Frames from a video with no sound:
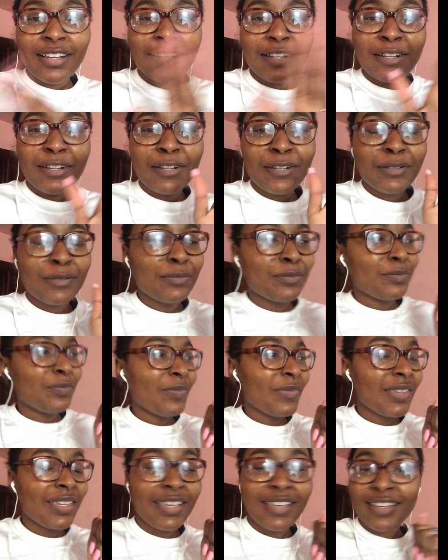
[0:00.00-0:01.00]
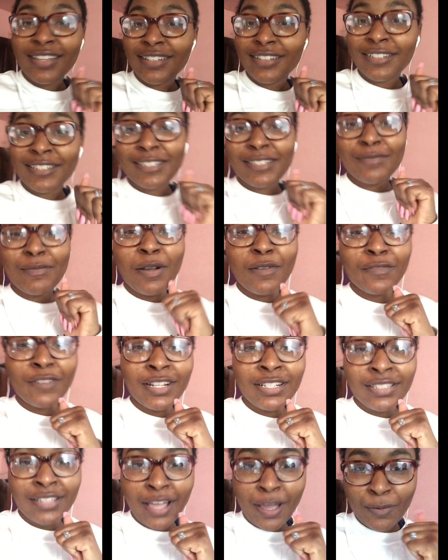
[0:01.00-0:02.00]
um, this is my
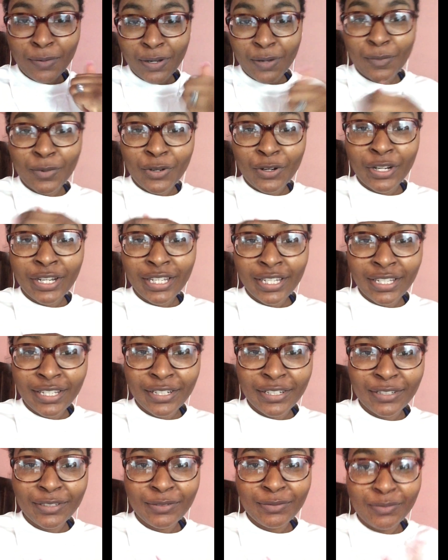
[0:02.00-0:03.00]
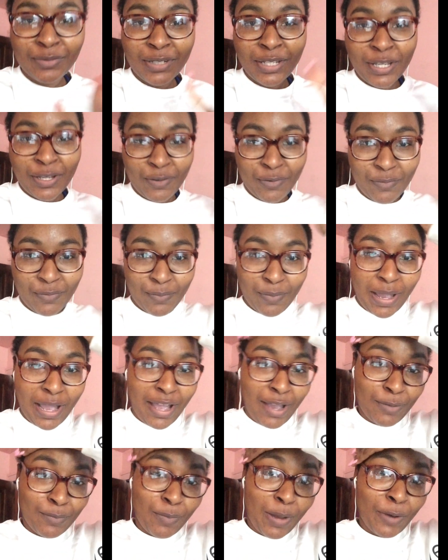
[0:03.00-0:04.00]
first time coming on here with
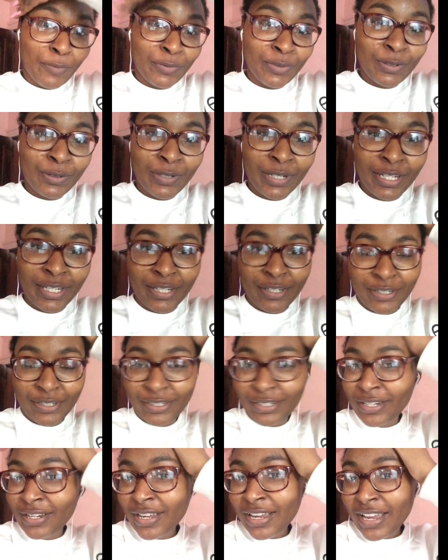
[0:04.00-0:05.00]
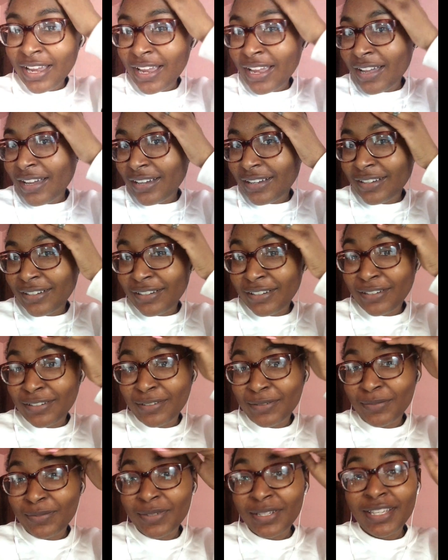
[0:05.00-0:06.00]
my my real hair
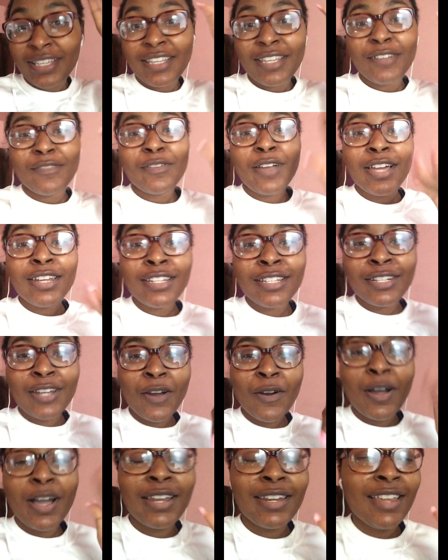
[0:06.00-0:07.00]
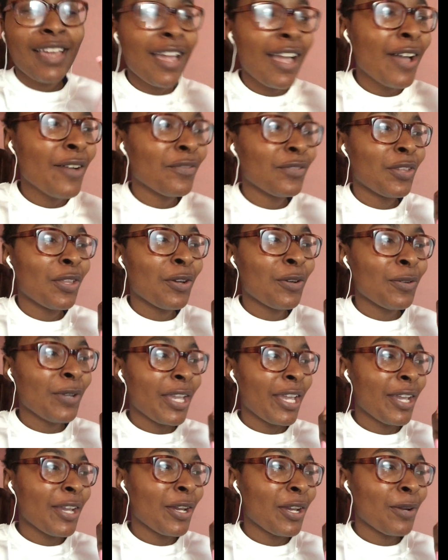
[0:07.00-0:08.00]
um, if y'all didn't know i did have long
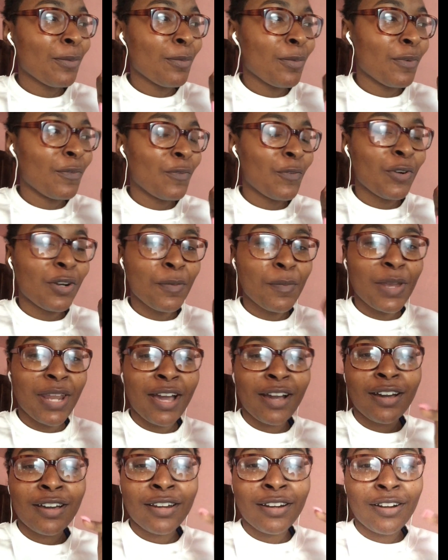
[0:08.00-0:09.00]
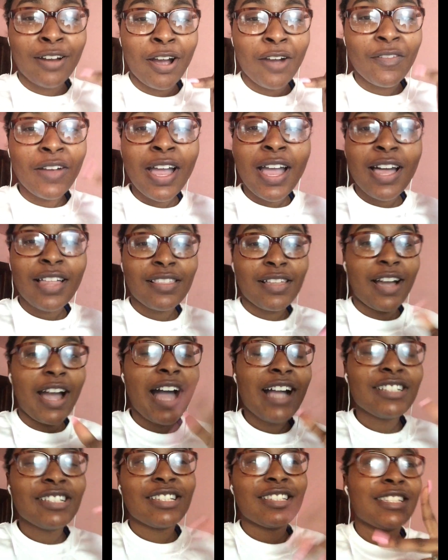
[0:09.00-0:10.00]
hair before but i cut it off like
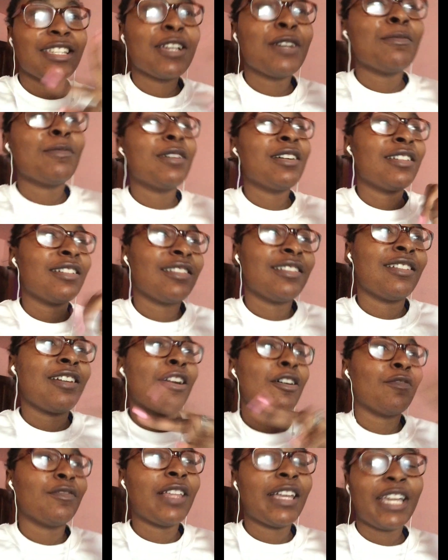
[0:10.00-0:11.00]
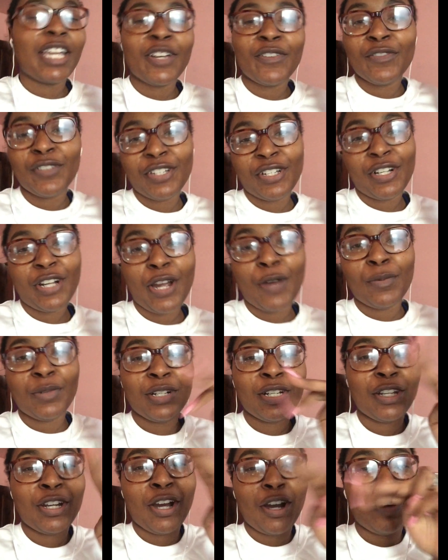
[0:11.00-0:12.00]
i just kept cutting it off like every year i would
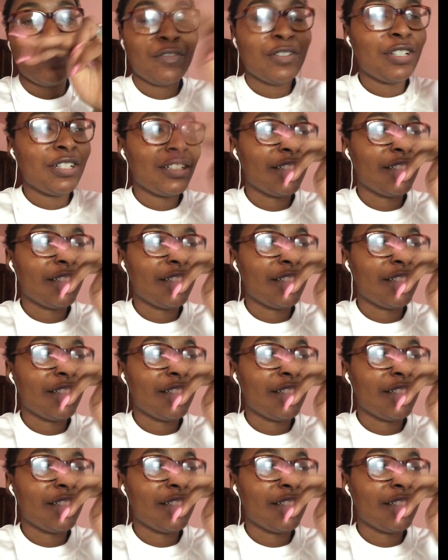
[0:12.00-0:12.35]
cut off